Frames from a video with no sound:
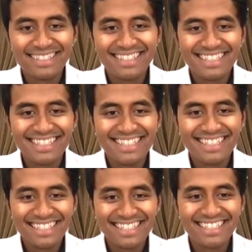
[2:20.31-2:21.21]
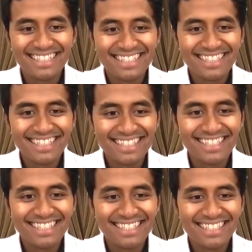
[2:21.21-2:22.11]

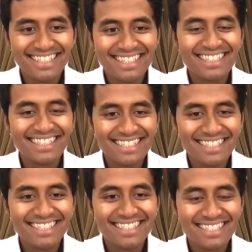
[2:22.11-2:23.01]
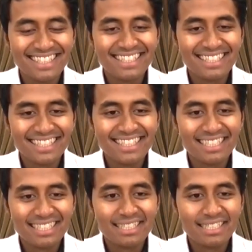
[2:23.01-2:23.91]

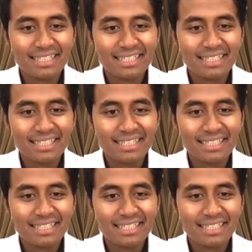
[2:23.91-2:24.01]
(silent)